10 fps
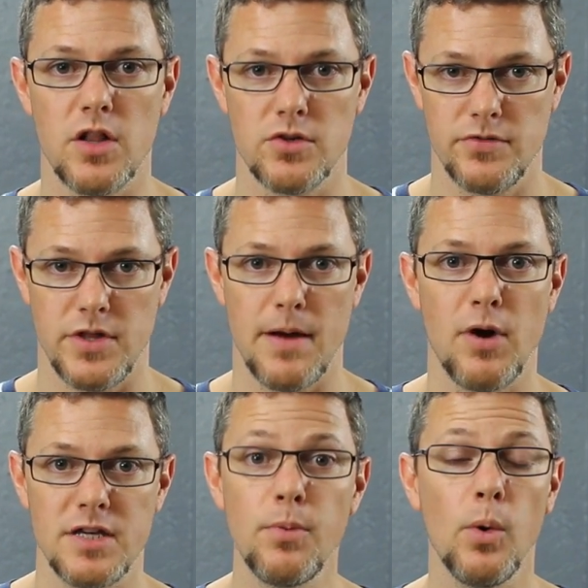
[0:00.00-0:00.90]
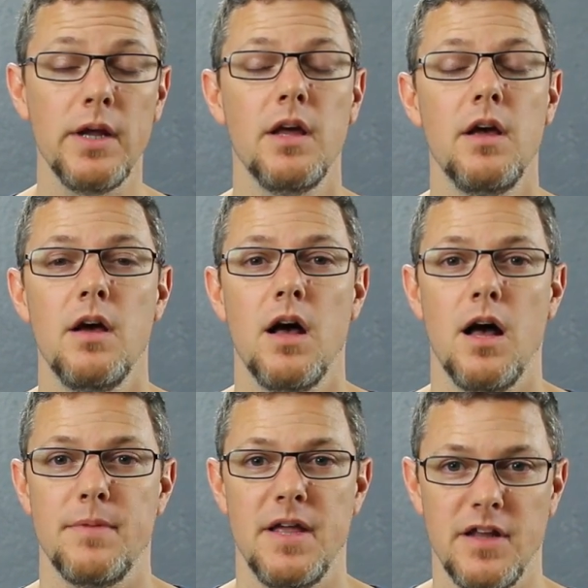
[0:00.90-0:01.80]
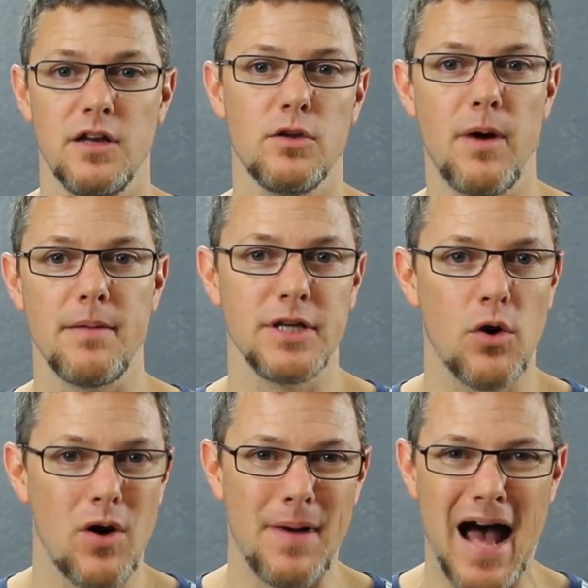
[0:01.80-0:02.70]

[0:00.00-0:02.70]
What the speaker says: colors for that price point, and then it'll probably go up.